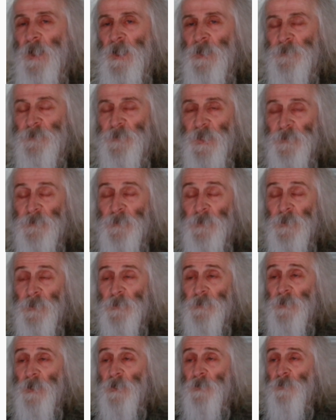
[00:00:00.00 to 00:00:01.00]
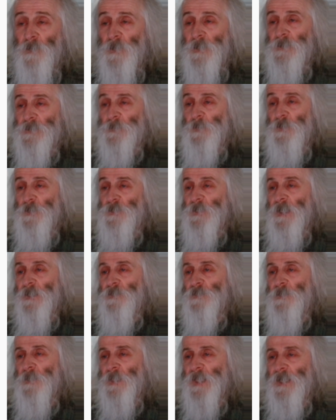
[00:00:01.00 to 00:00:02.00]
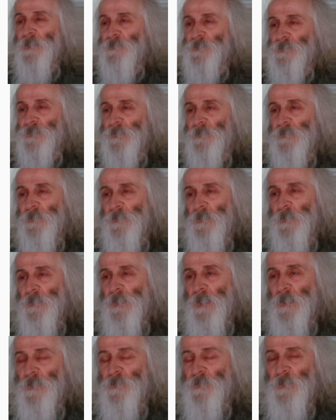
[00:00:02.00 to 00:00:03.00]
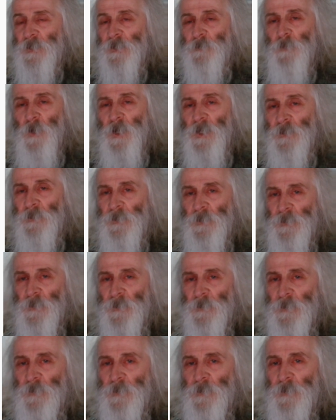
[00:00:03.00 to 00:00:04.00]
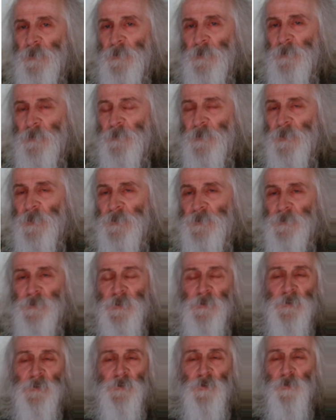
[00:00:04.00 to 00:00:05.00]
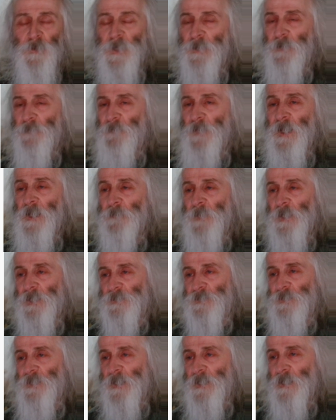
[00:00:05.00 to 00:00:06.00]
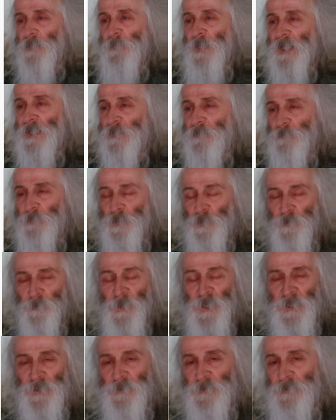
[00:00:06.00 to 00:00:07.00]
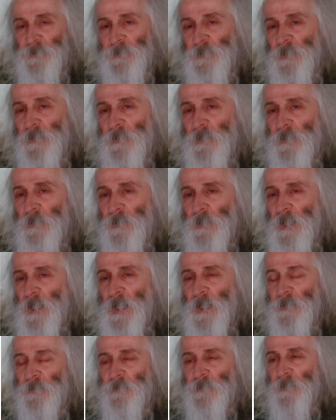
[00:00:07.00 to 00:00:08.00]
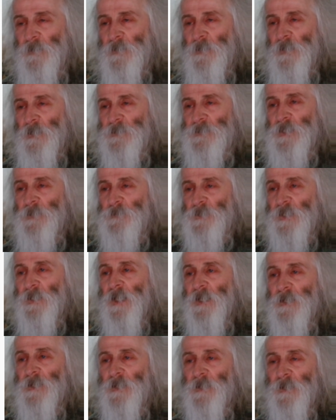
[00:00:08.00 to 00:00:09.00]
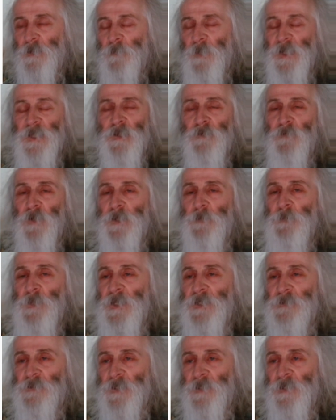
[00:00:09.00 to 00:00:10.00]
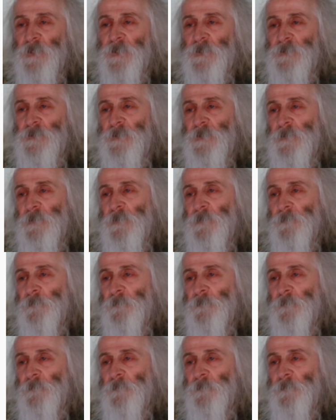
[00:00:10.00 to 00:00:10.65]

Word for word: And then now, suppose you get to a thousand. You think, well, this is looking very much like a bag of blue beans, and it seems unlikely there are many red beans in this.